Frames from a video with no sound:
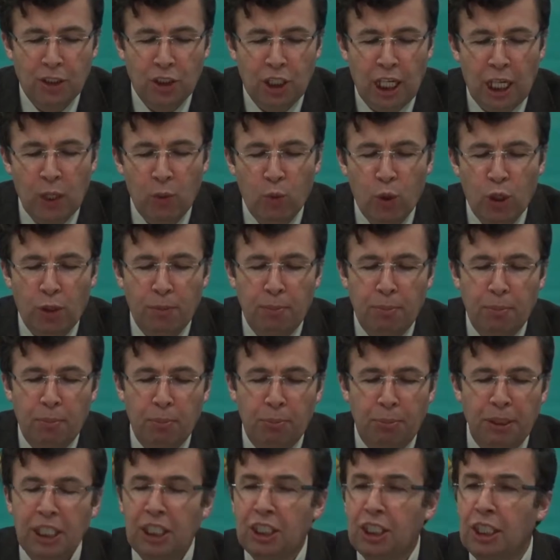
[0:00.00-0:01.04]
they were
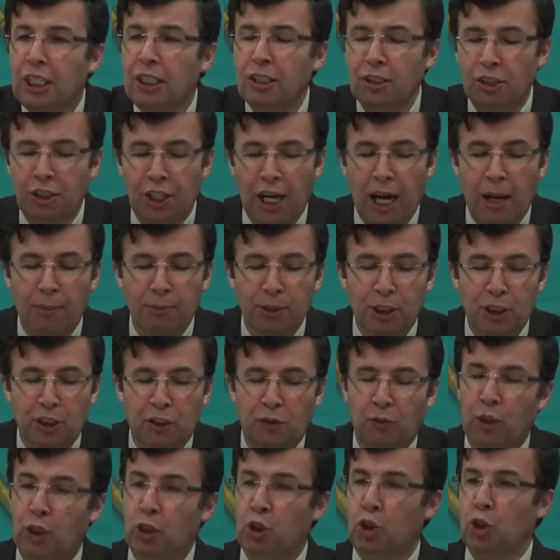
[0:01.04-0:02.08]
beating
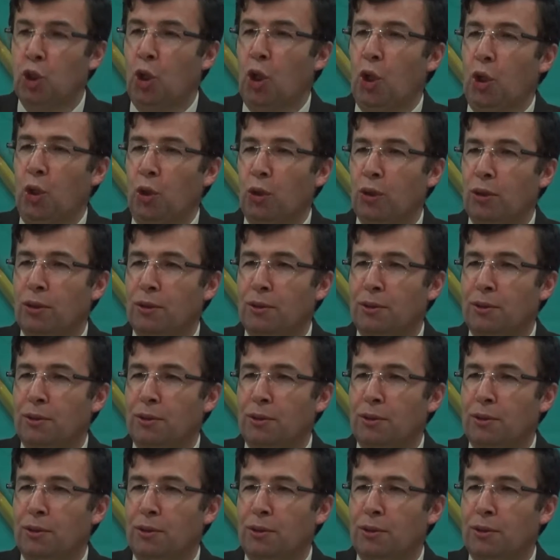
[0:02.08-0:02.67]
drums with joy.